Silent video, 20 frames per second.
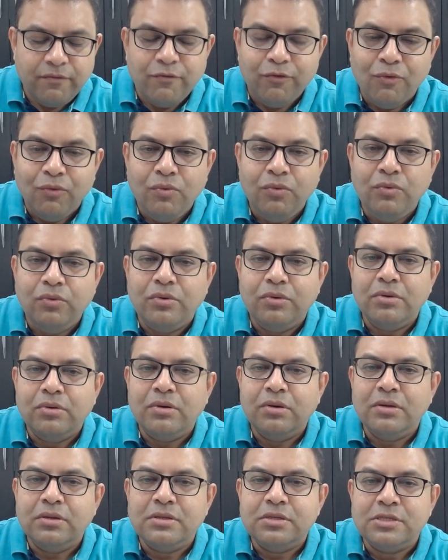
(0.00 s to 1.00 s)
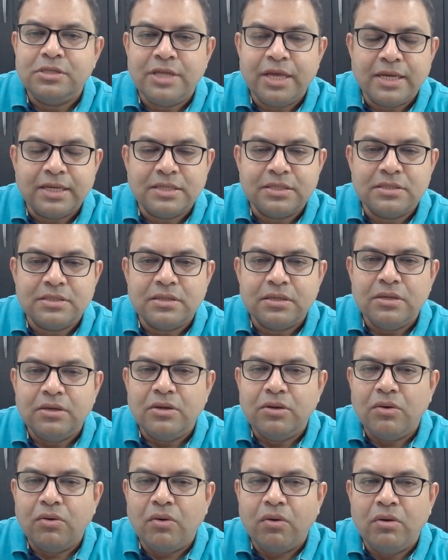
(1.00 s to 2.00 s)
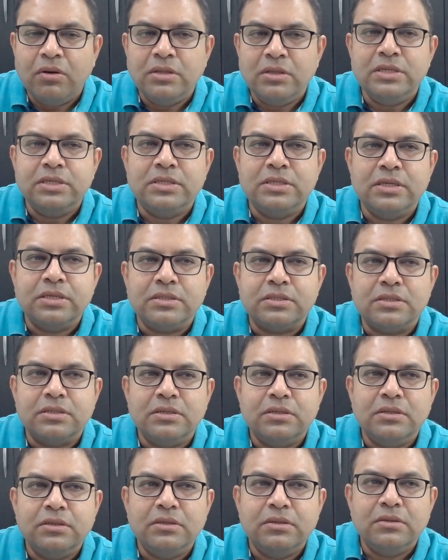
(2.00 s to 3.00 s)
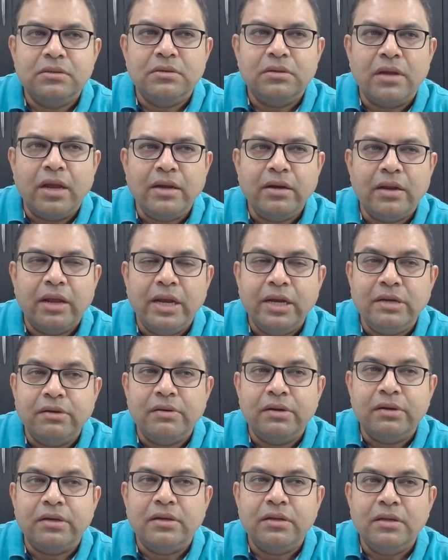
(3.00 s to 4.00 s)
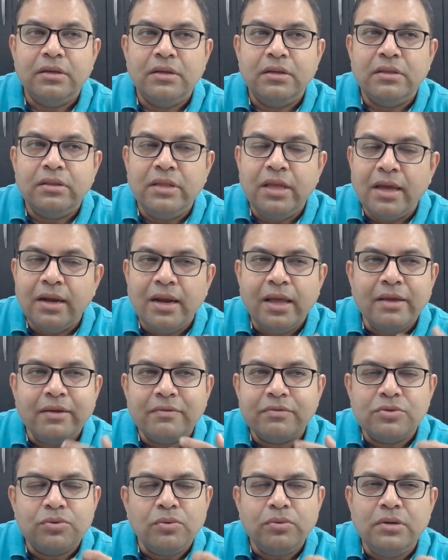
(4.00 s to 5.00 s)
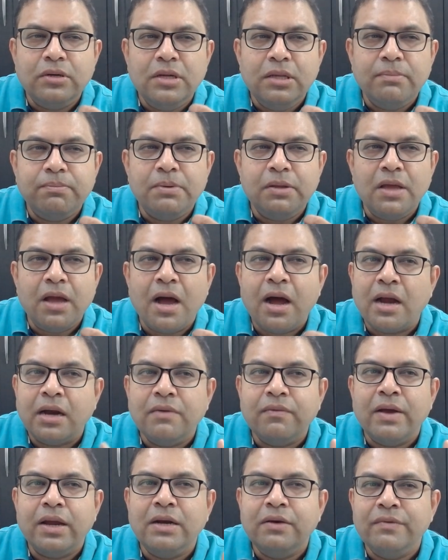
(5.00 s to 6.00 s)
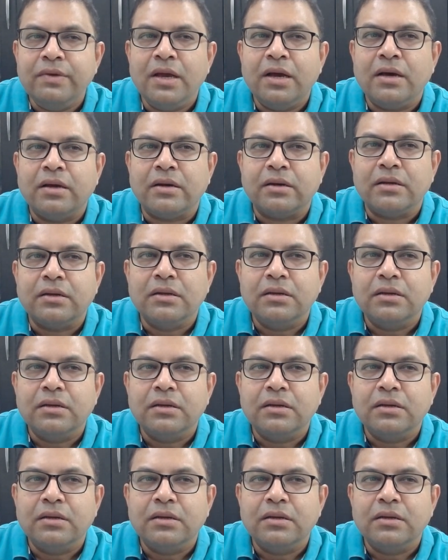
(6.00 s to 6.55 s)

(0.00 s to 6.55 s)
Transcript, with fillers: food sex all these things right hatred they are like so deeply hardwired we are